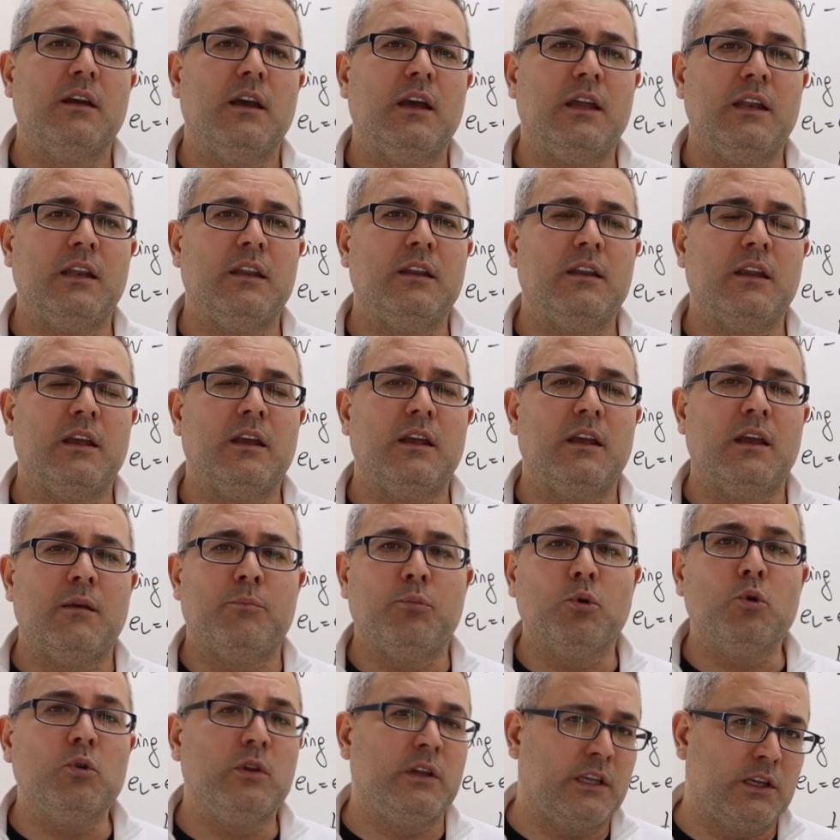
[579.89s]
in a
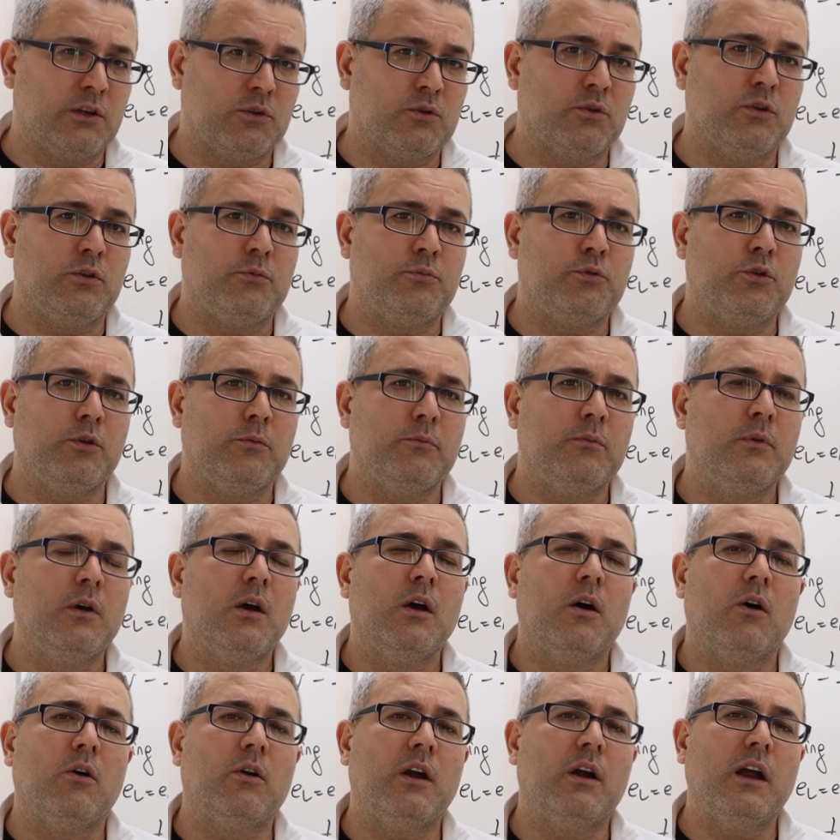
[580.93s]
pooling equilibrium.
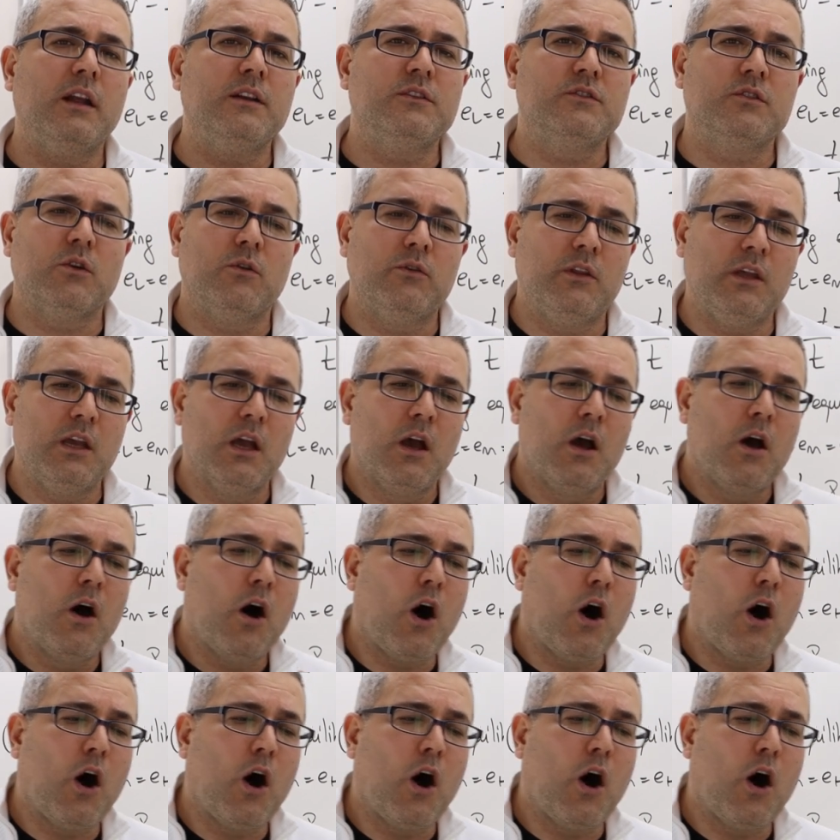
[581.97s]
All right. So the